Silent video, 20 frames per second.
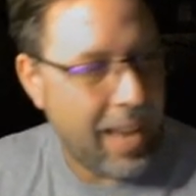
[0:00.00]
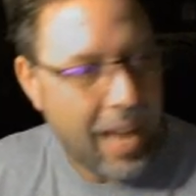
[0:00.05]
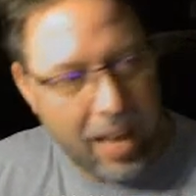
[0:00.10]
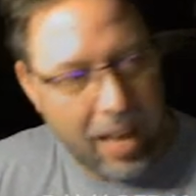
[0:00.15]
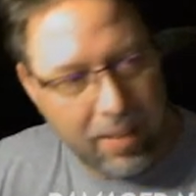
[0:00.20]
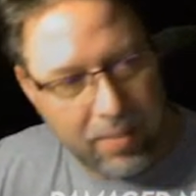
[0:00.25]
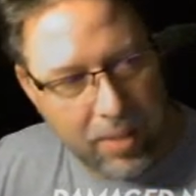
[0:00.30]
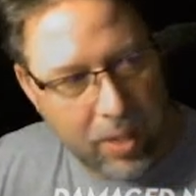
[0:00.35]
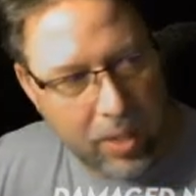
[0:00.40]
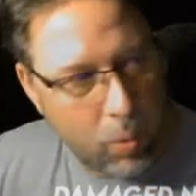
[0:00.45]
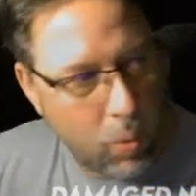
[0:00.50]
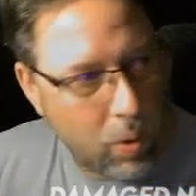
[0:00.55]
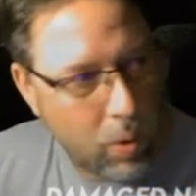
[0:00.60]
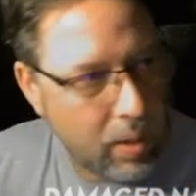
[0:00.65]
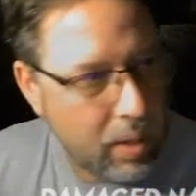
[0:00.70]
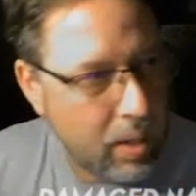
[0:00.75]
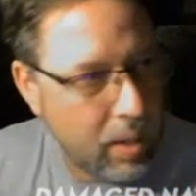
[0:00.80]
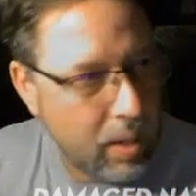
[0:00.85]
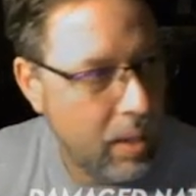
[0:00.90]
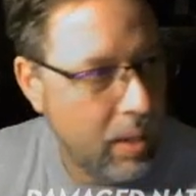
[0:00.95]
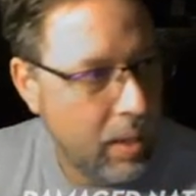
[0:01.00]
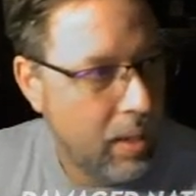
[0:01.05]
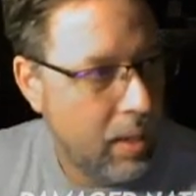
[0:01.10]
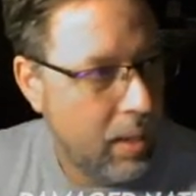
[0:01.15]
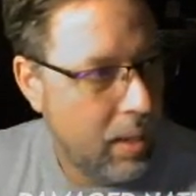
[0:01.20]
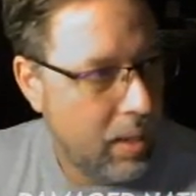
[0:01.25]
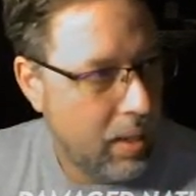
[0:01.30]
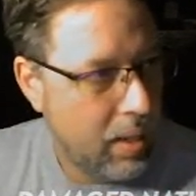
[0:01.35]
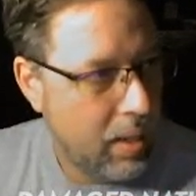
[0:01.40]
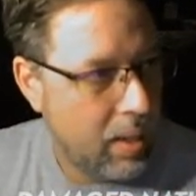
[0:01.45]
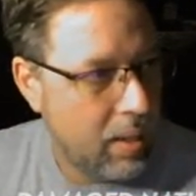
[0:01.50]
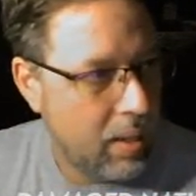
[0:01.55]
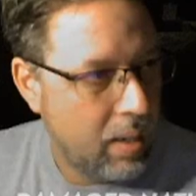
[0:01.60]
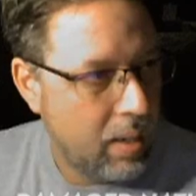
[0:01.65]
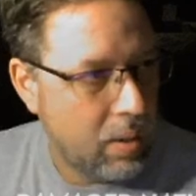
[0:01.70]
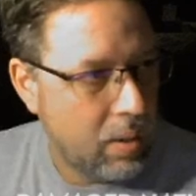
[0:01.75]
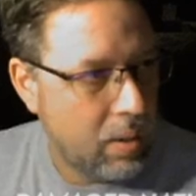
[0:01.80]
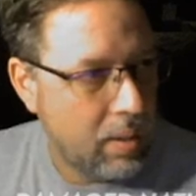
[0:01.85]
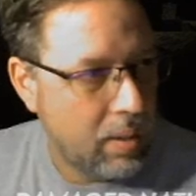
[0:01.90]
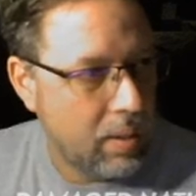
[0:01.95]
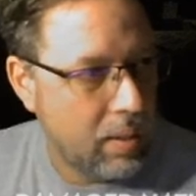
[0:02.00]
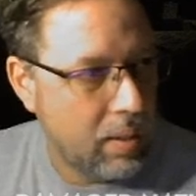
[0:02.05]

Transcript: anyone on.